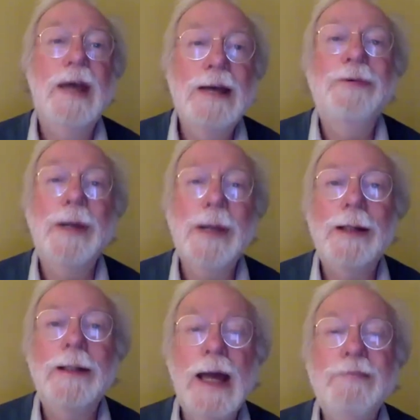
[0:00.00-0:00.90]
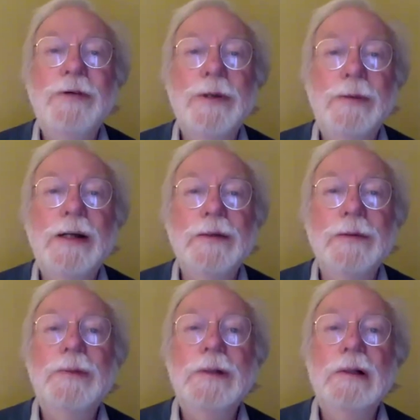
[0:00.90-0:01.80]
everywhere in the
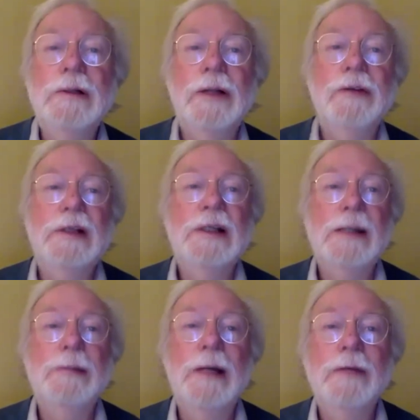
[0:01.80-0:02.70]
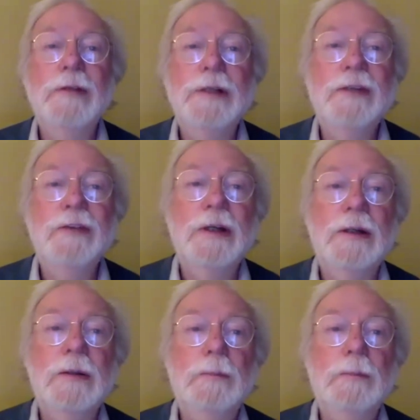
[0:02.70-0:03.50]
world until a couple of hundred years ago.